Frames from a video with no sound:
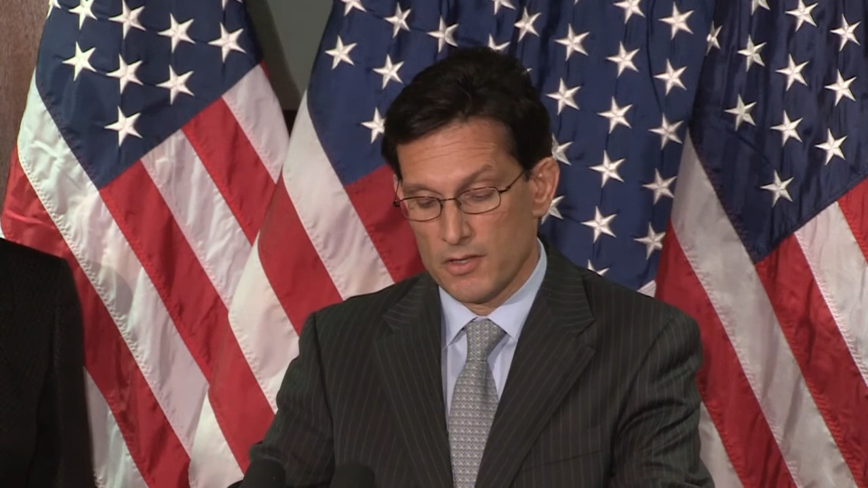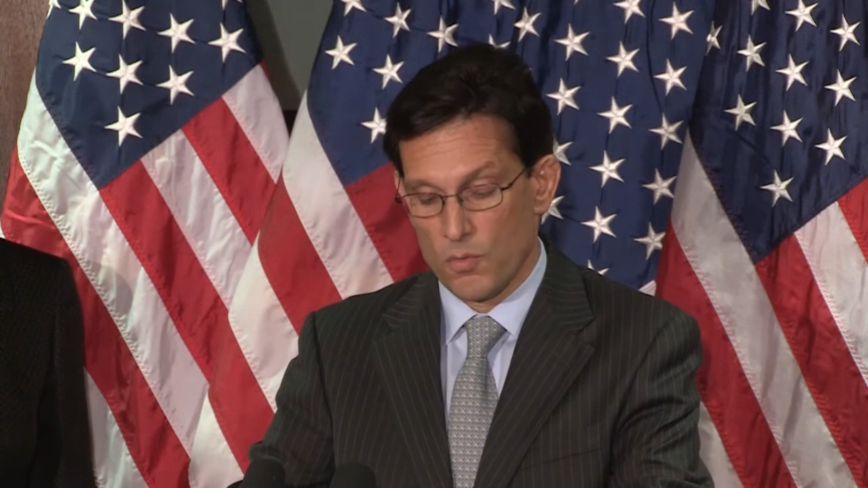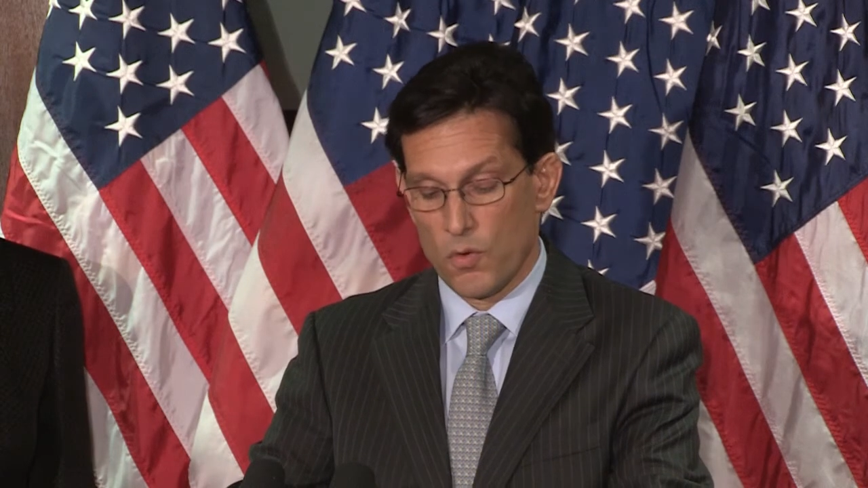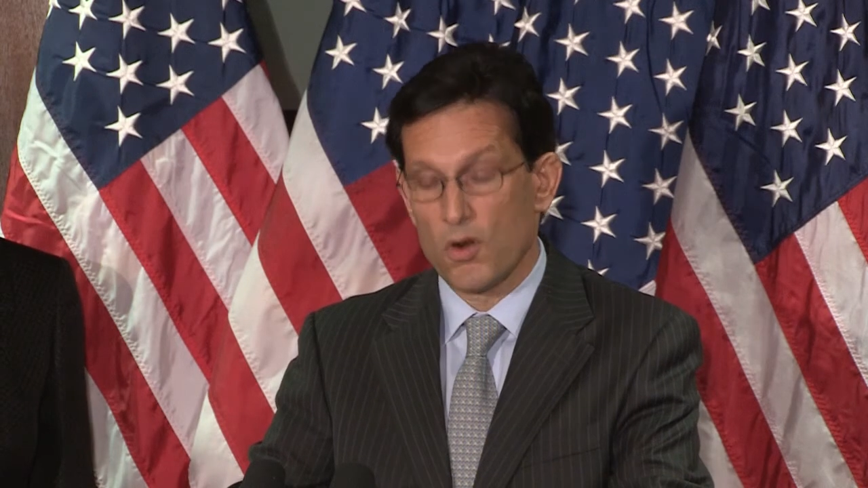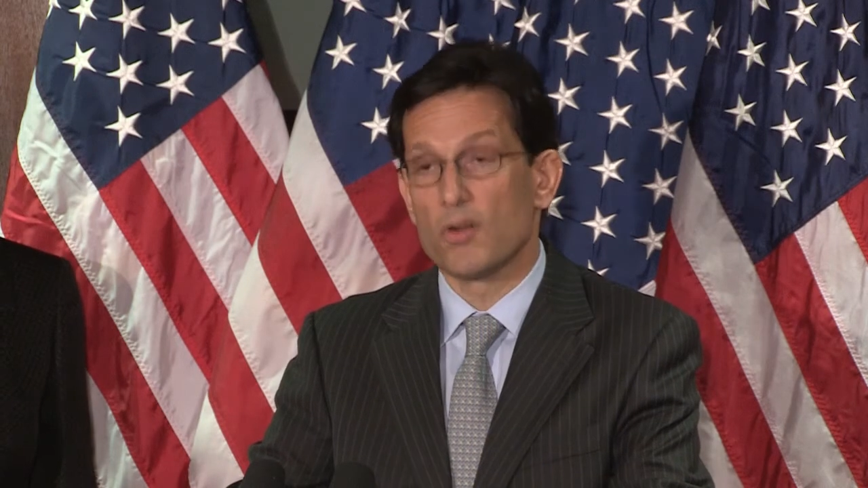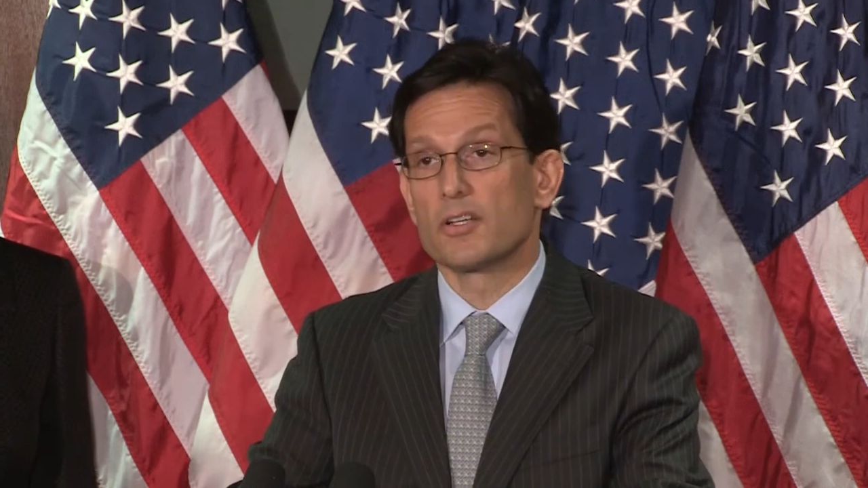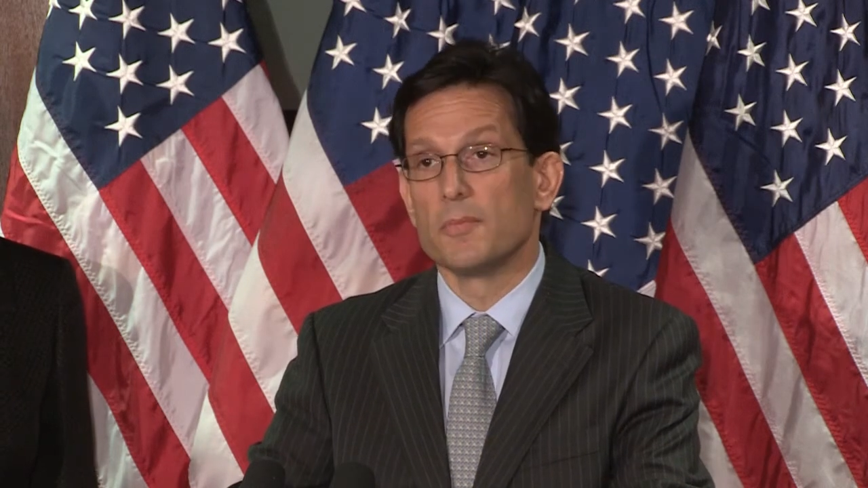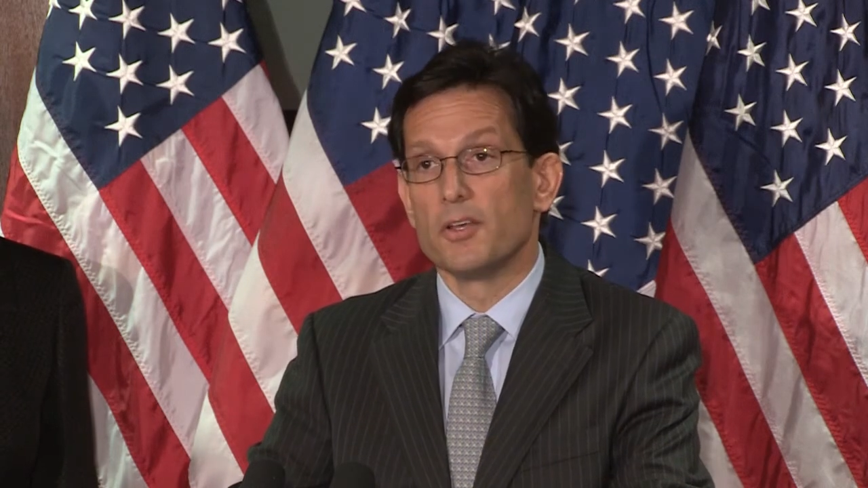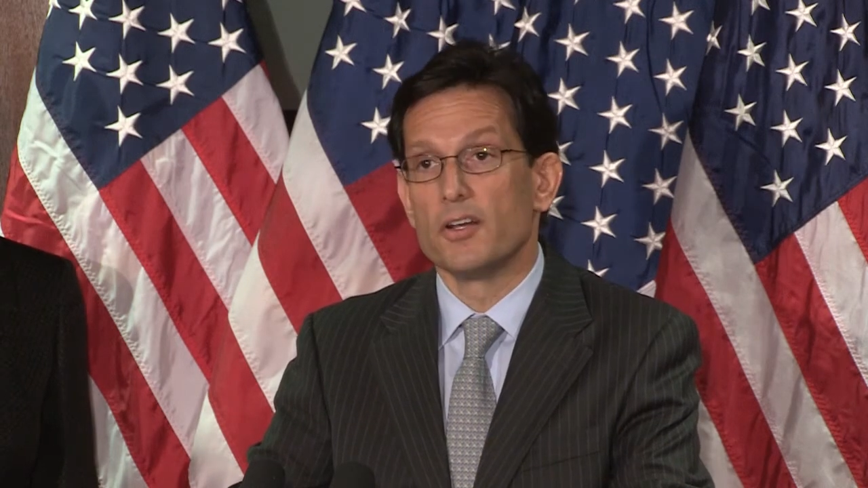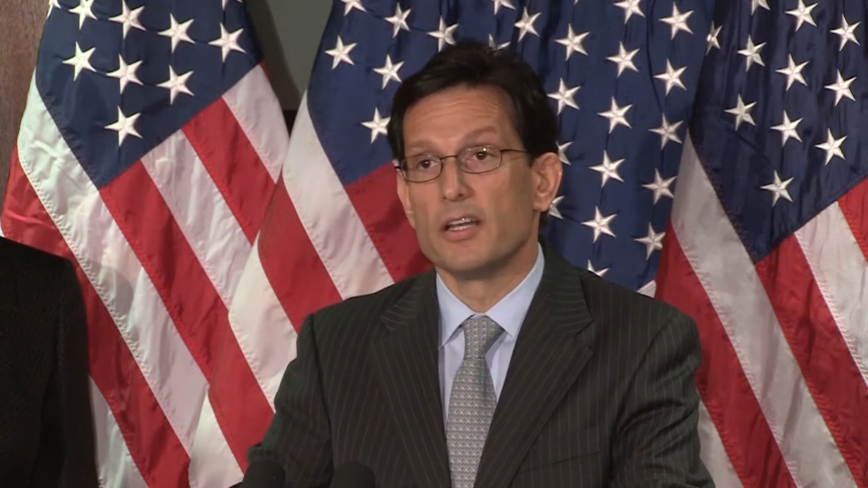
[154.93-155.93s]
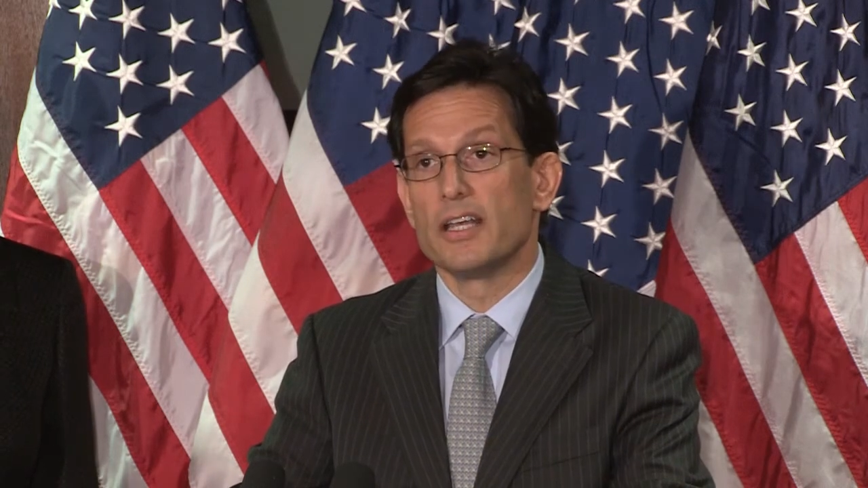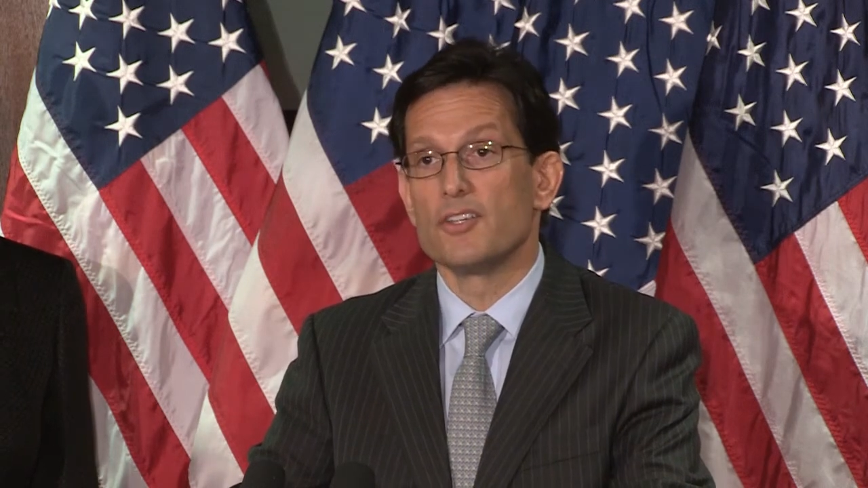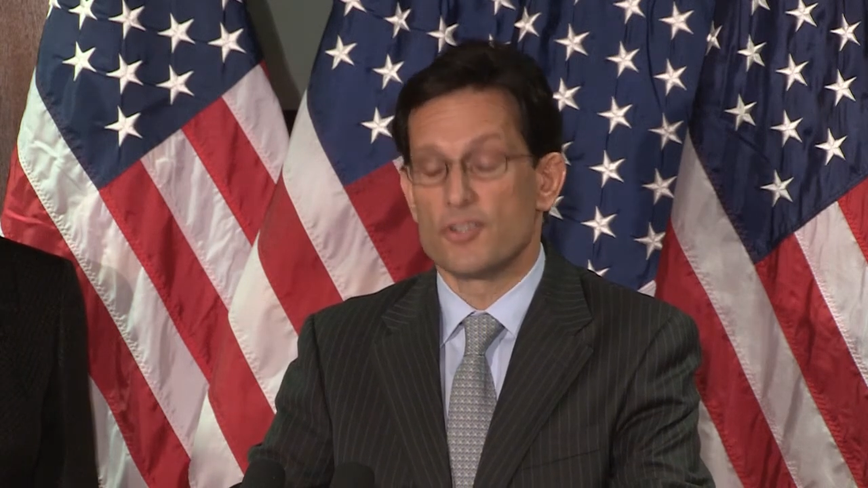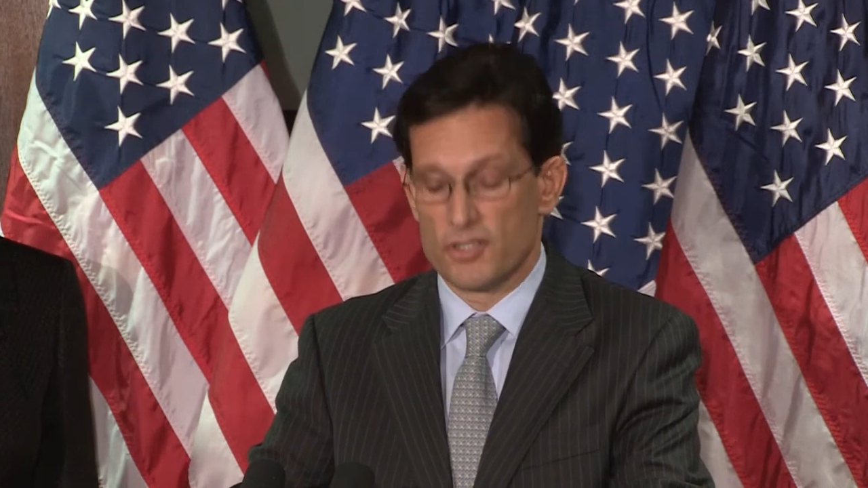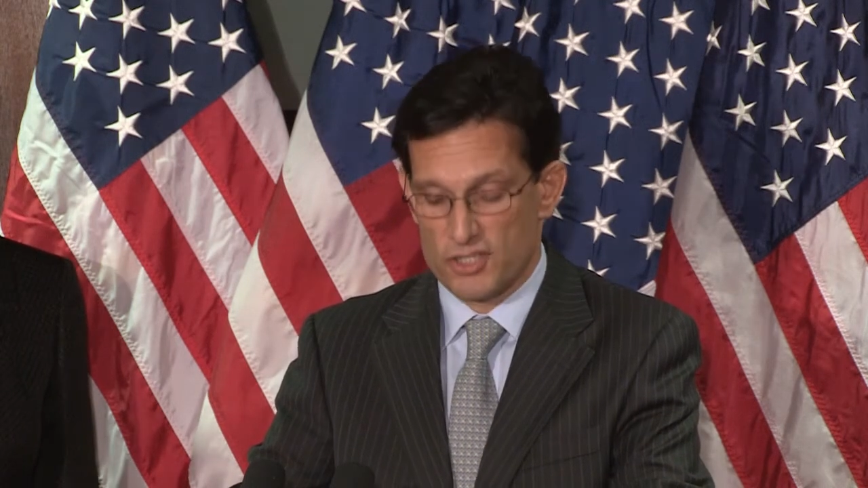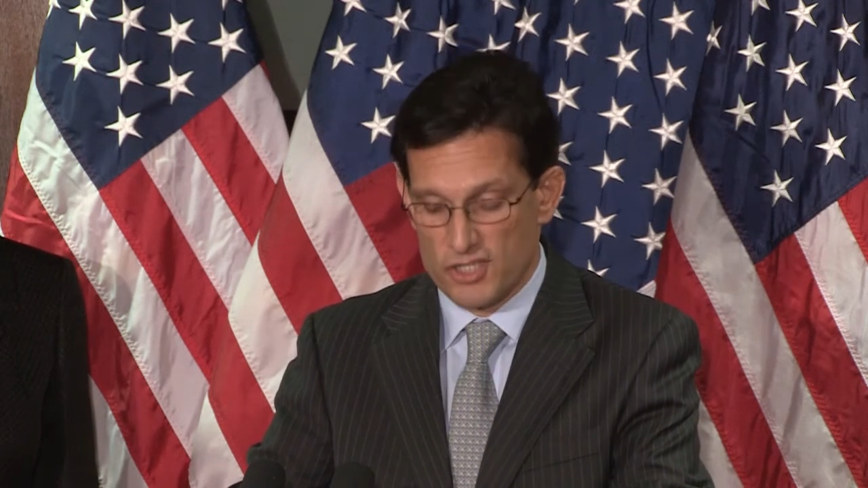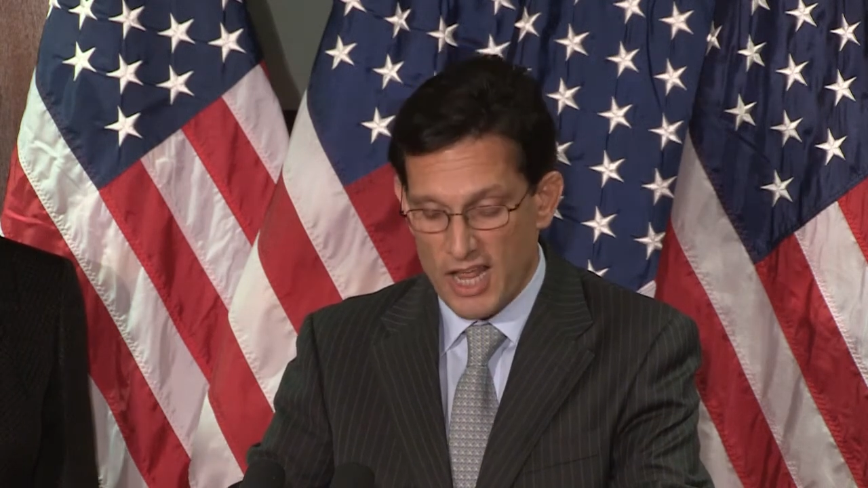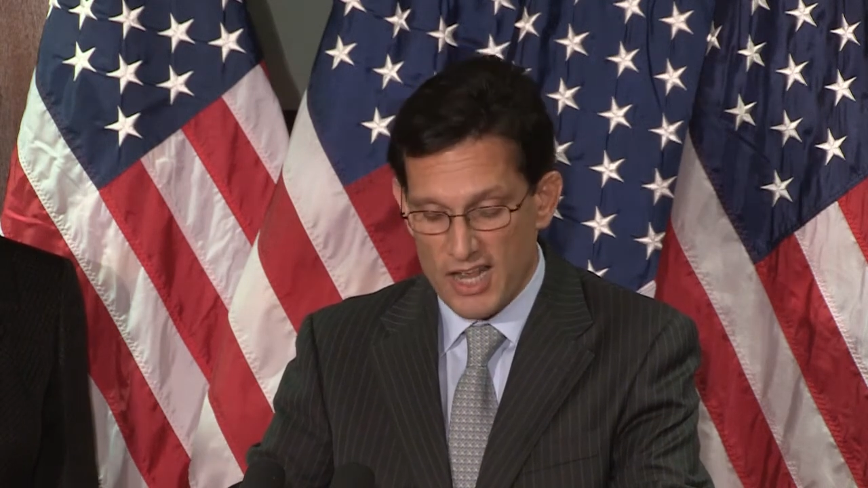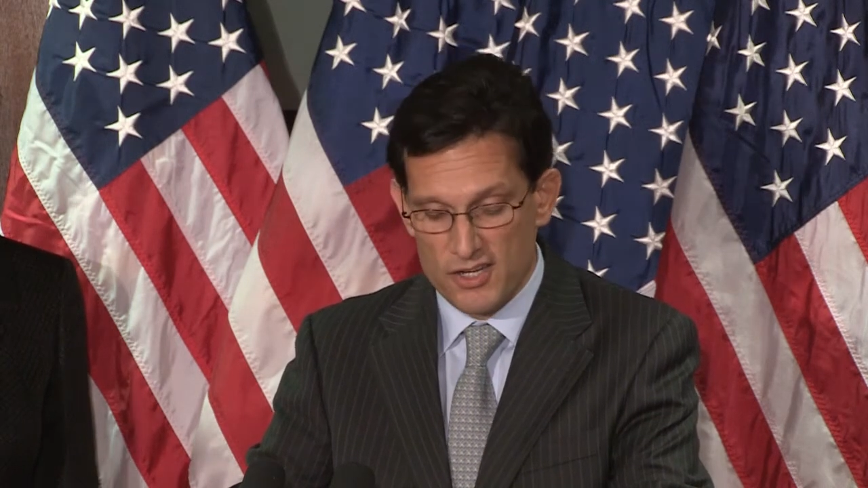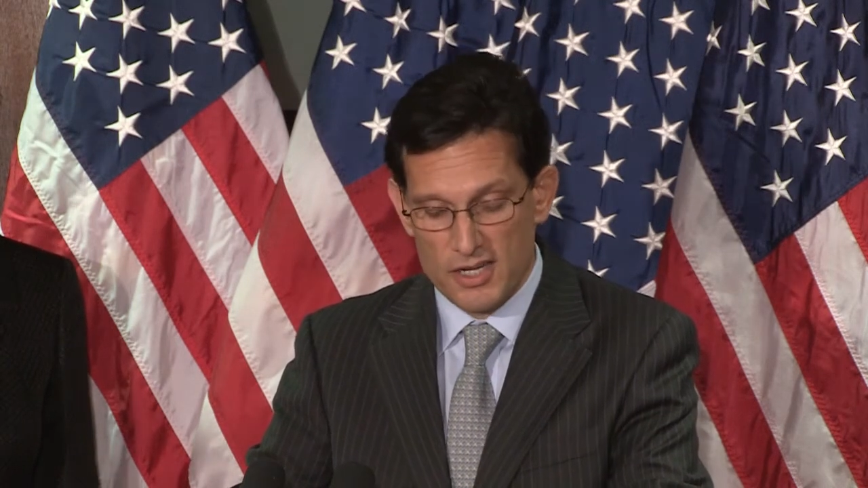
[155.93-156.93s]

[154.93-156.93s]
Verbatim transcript: The world community should stand